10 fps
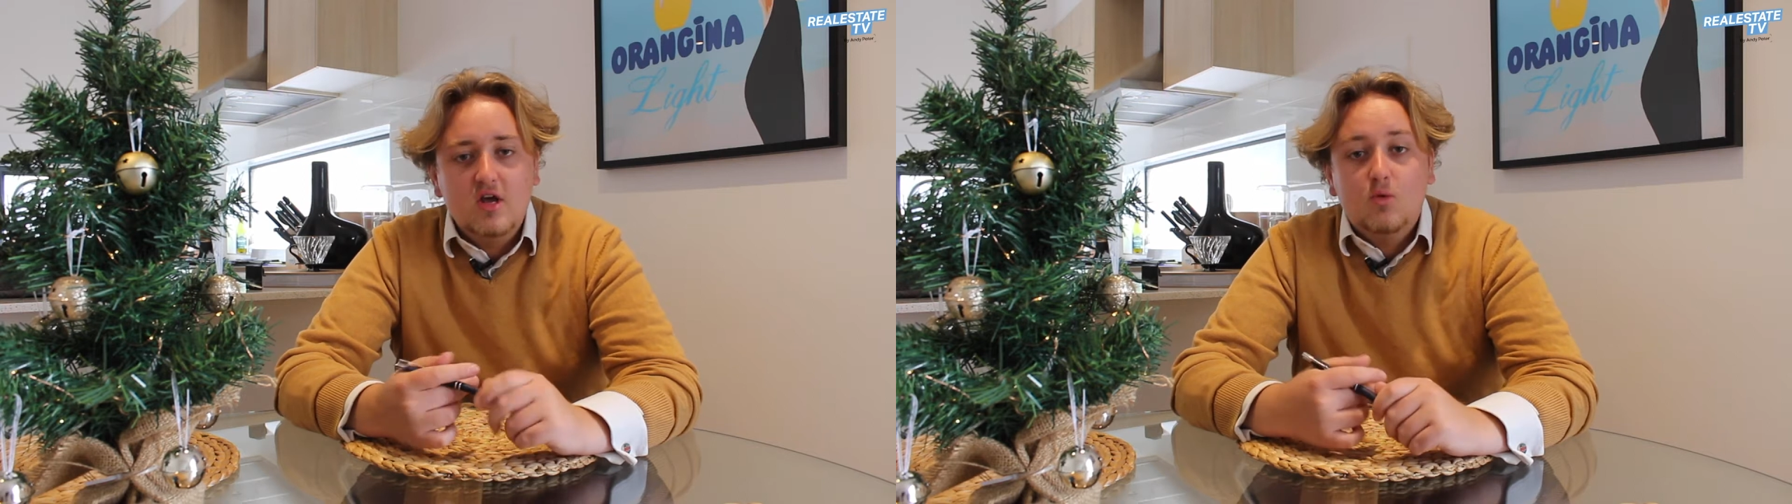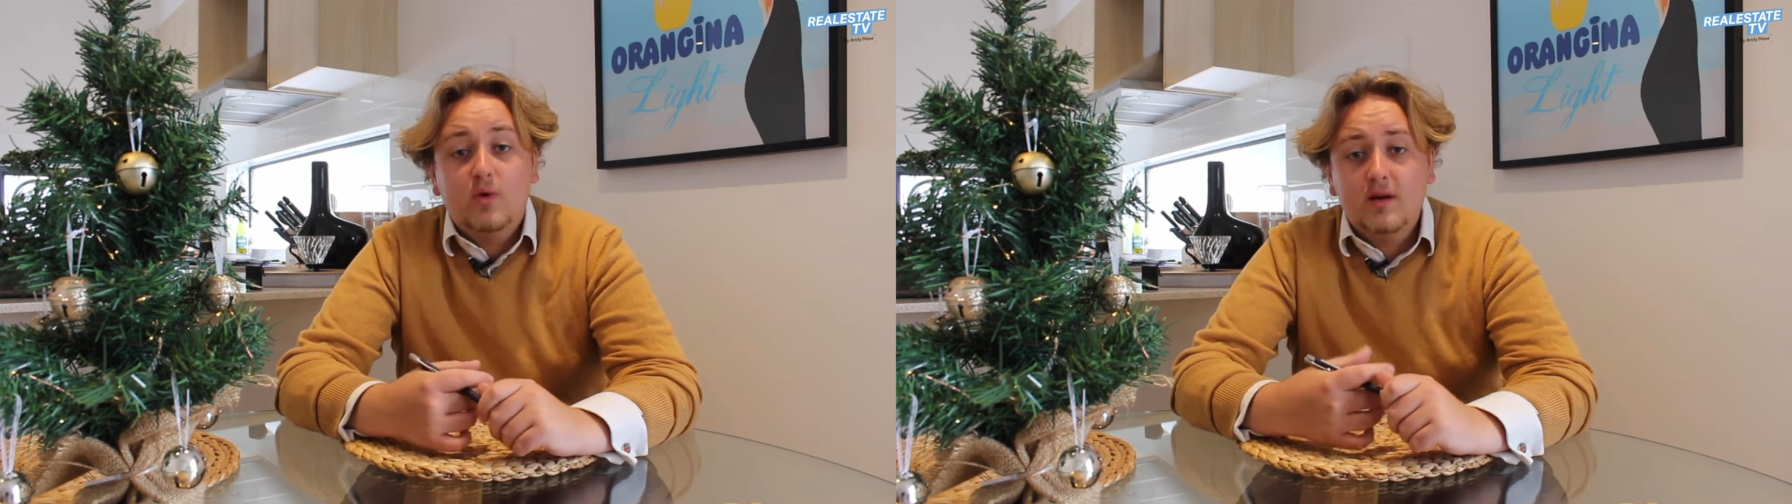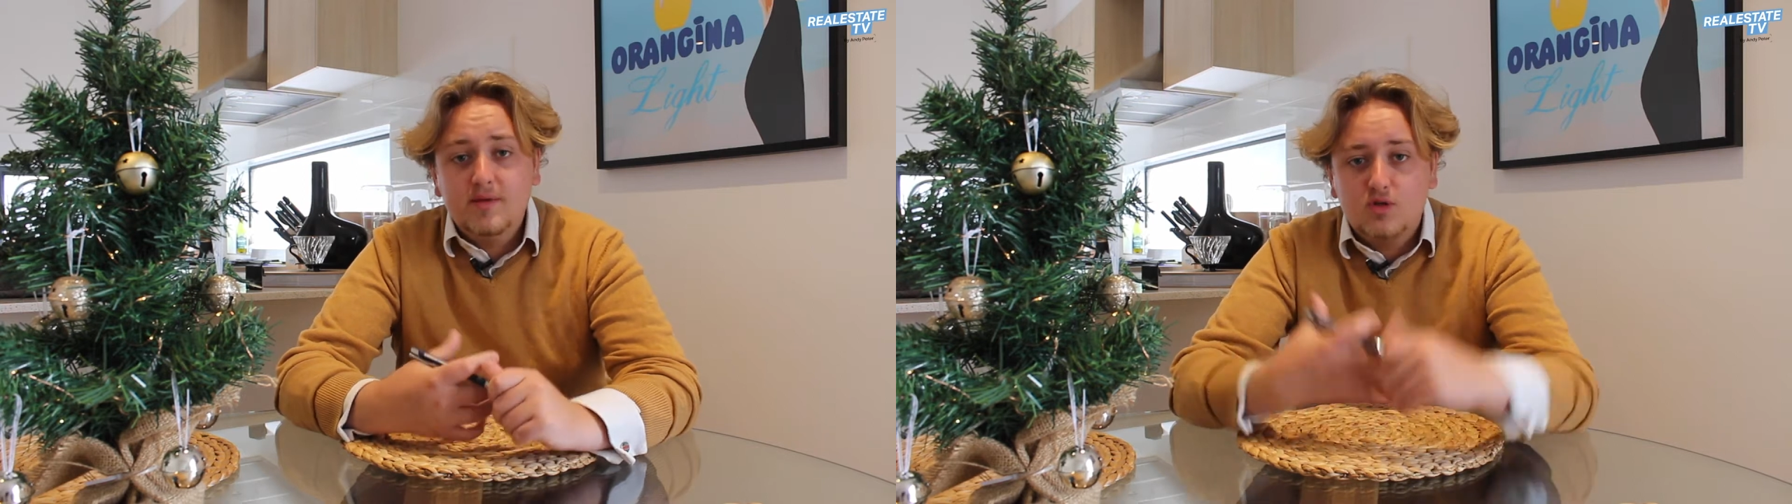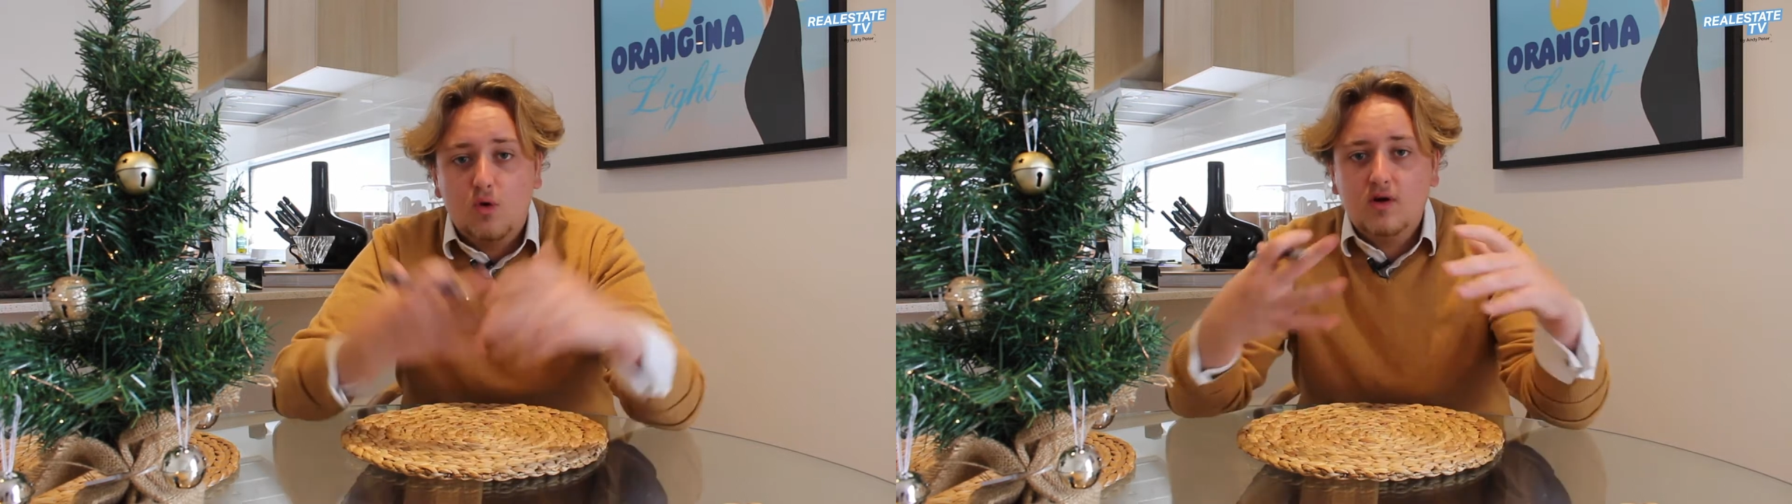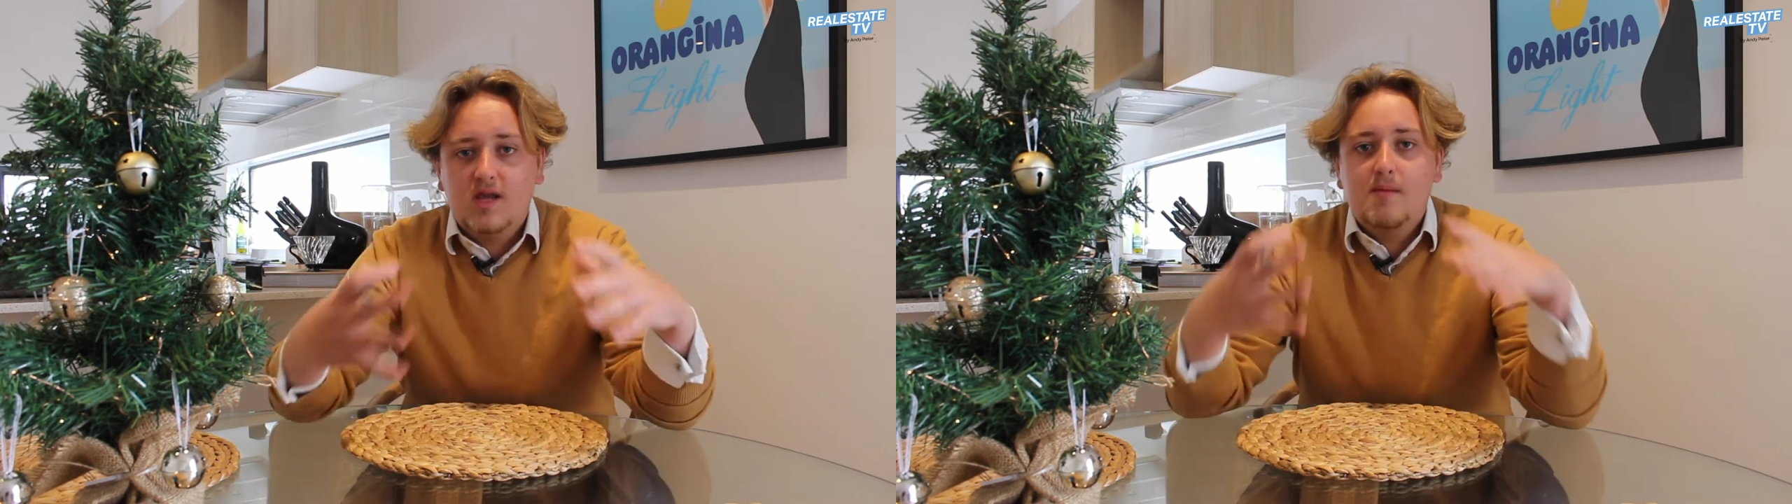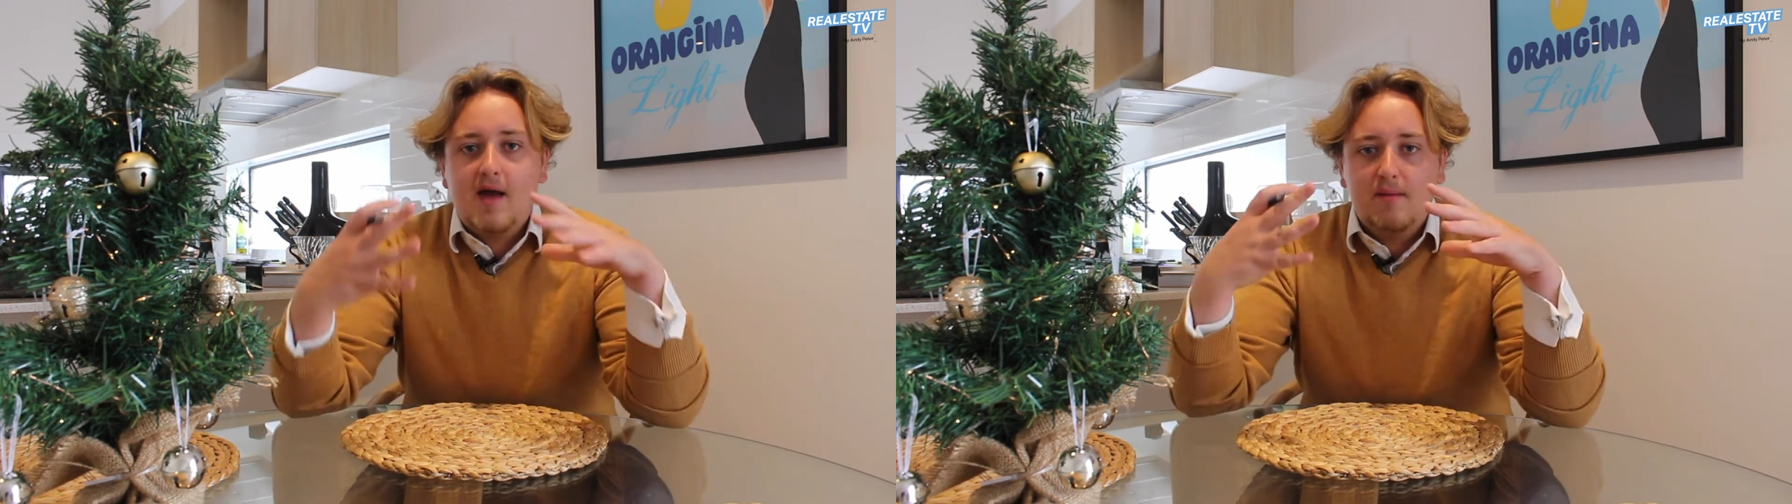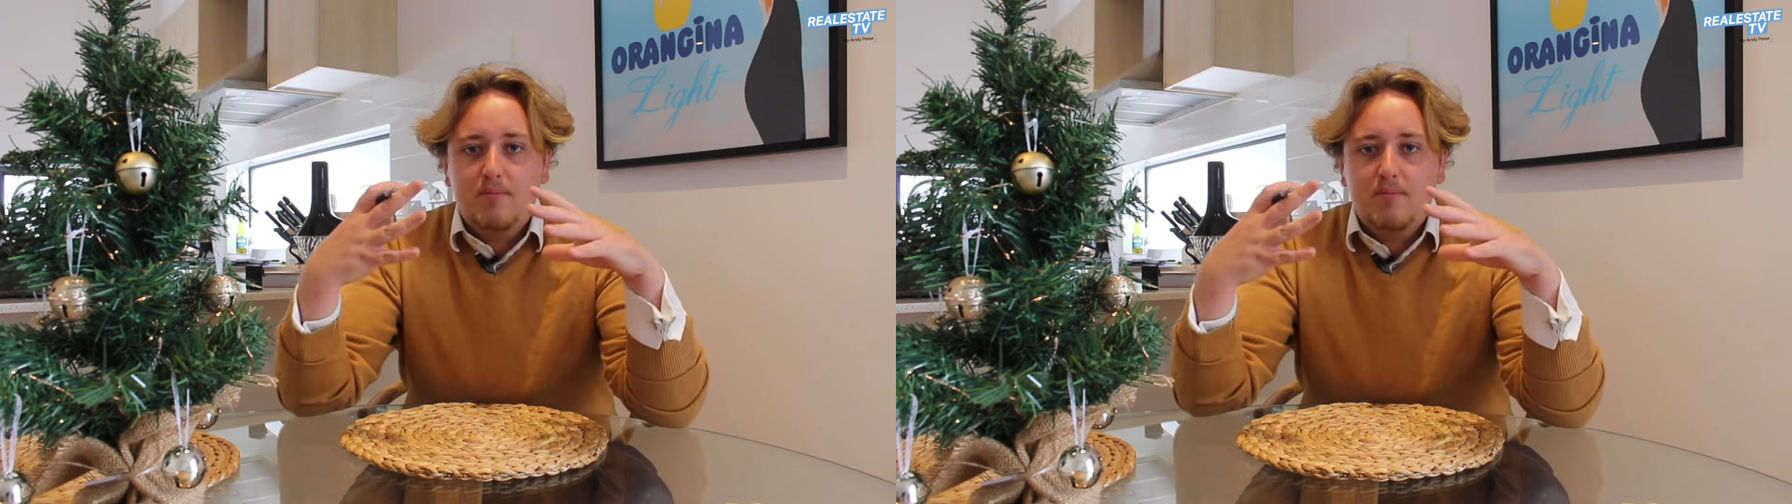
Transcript: we're going to be talking about